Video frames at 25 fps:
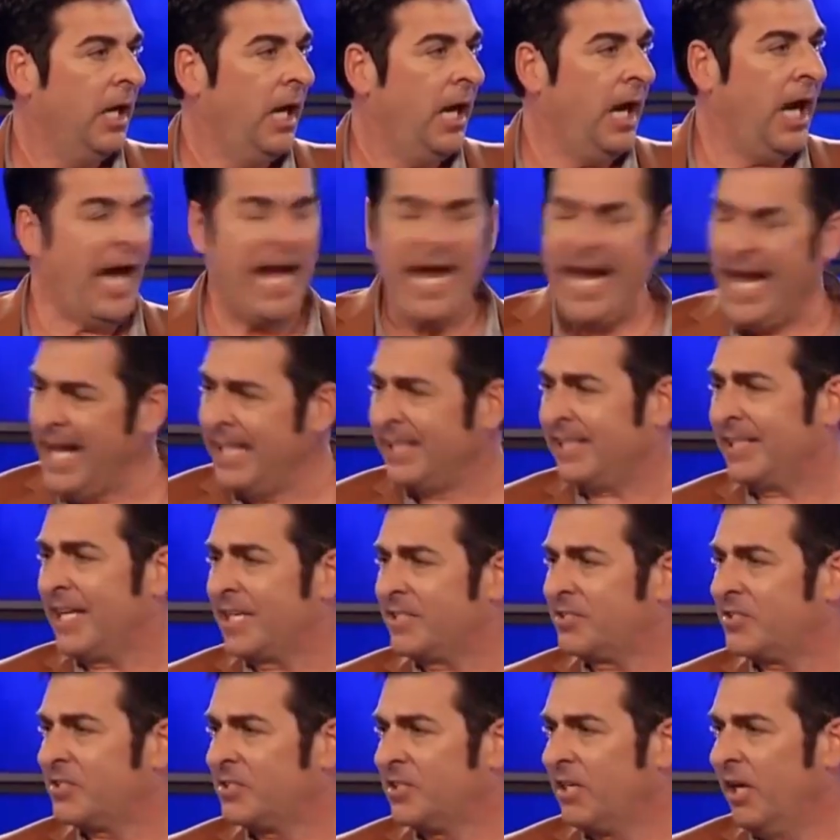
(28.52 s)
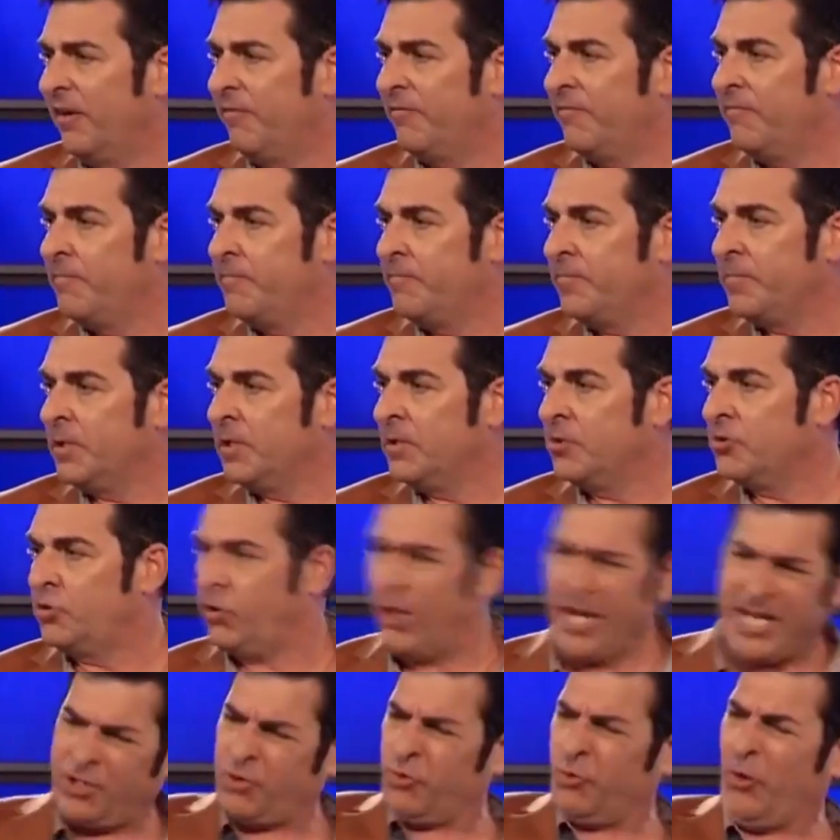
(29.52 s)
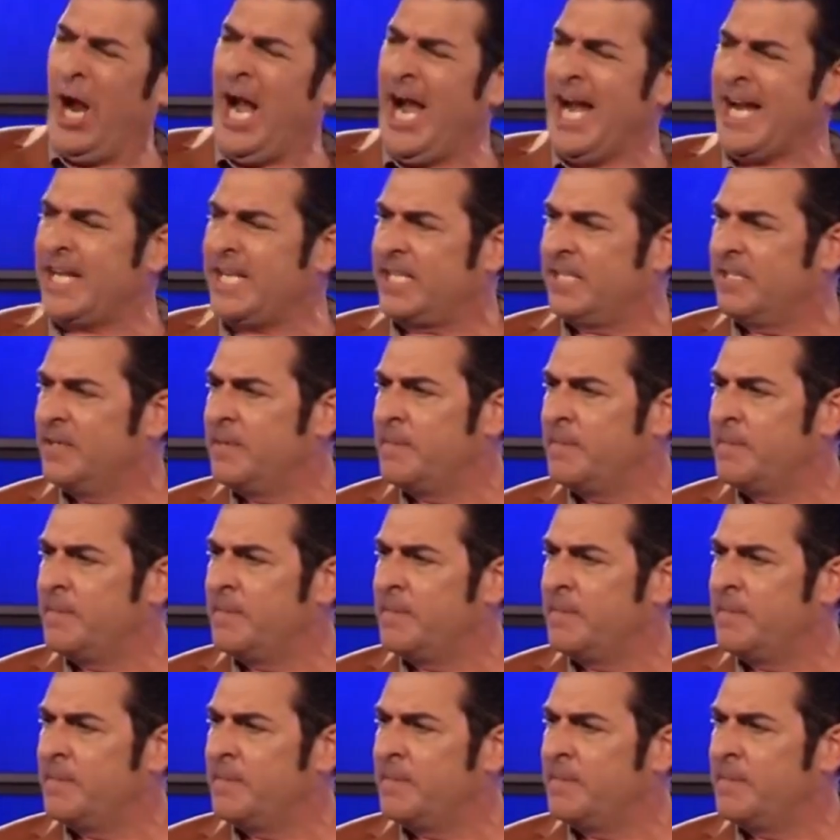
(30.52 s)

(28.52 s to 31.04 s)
I hate that stuff. Dress right.